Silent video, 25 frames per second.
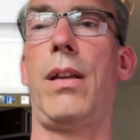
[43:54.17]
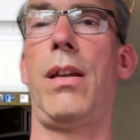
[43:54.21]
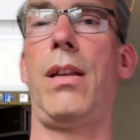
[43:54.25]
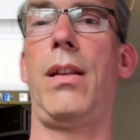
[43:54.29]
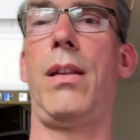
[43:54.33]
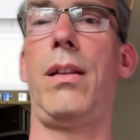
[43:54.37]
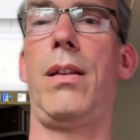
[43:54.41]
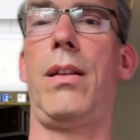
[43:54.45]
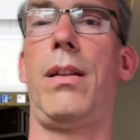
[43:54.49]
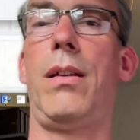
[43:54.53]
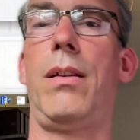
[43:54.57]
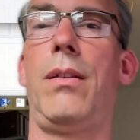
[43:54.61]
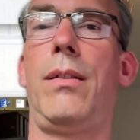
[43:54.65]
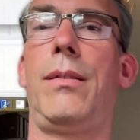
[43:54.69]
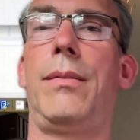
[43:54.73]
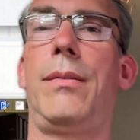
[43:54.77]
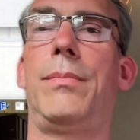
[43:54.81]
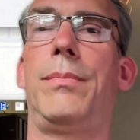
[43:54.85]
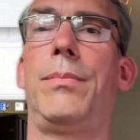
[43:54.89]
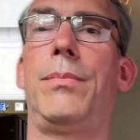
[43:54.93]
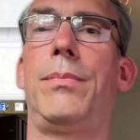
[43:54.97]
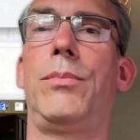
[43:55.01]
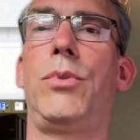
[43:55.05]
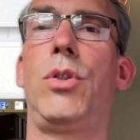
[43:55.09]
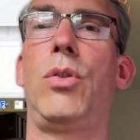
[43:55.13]

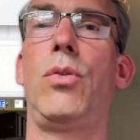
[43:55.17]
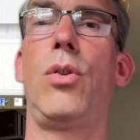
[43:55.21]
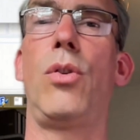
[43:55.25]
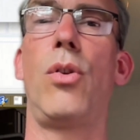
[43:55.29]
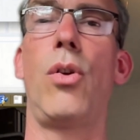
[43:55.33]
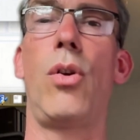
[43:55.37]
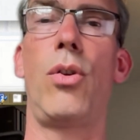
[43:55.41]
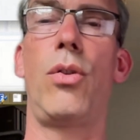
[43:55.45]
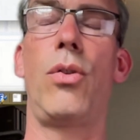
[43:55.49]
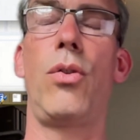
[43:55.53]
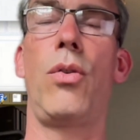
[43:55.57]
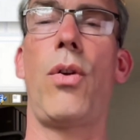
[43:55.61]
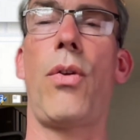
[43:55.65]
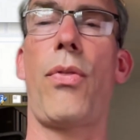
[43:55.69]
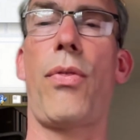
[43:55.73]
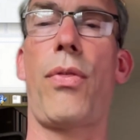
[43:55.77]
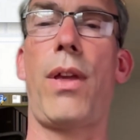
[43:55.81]
and you learn new